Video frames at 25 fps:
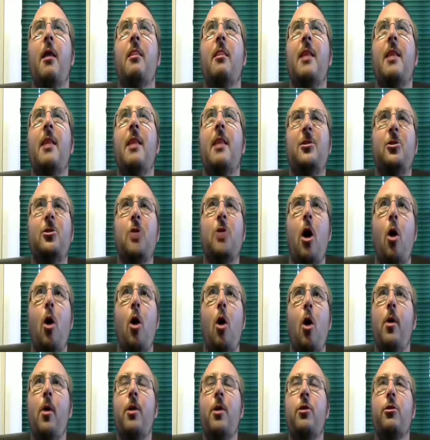Let's
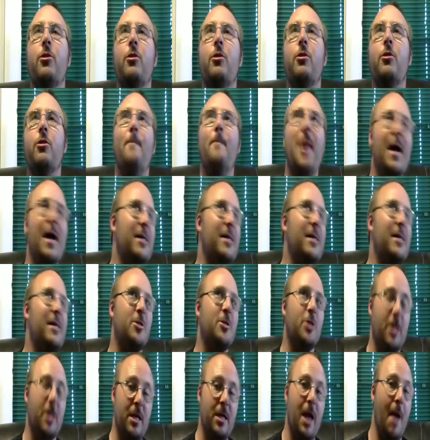start with the
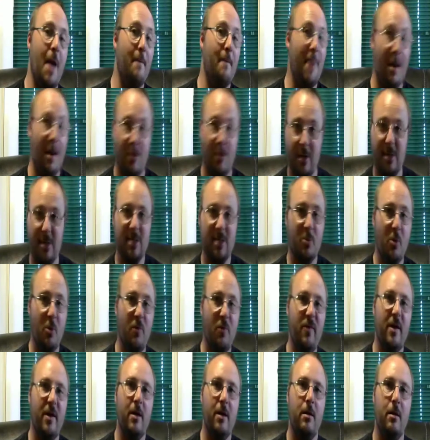best thing about this
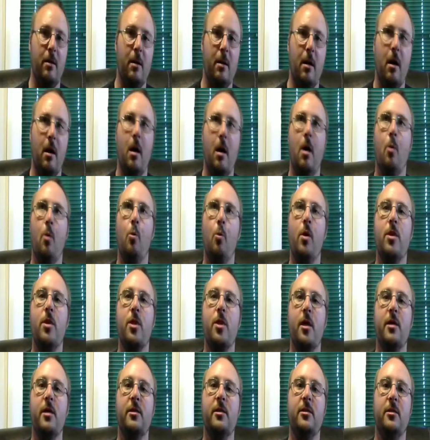movie, which
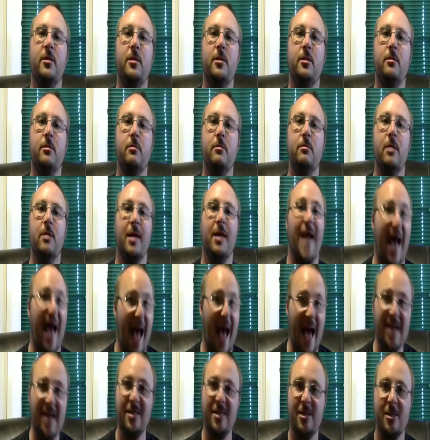is the
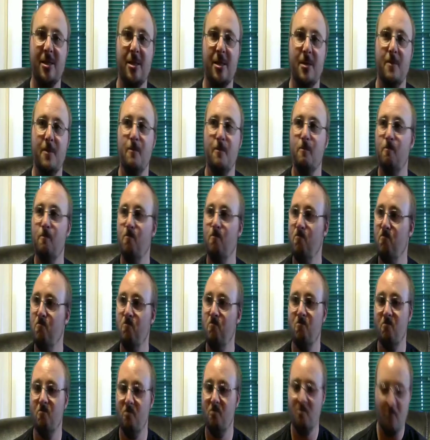cast.
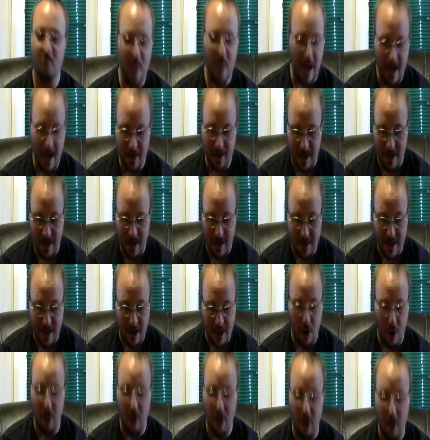I think
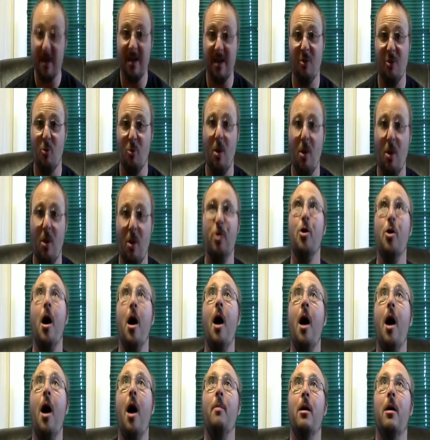they all did a great
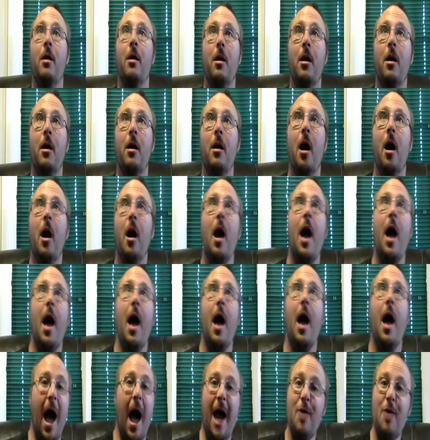job.
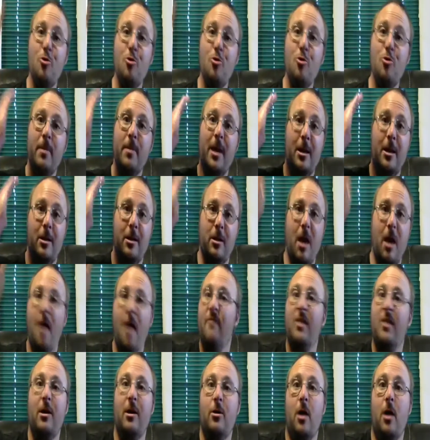I normally
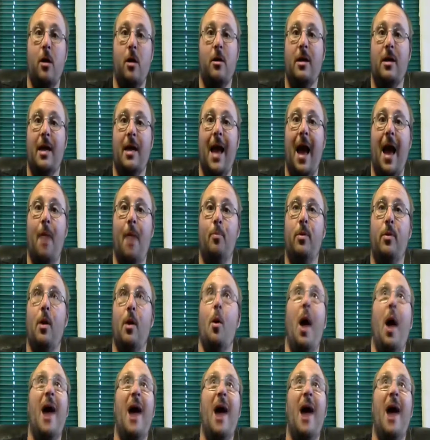love Leonardo DiCaprio.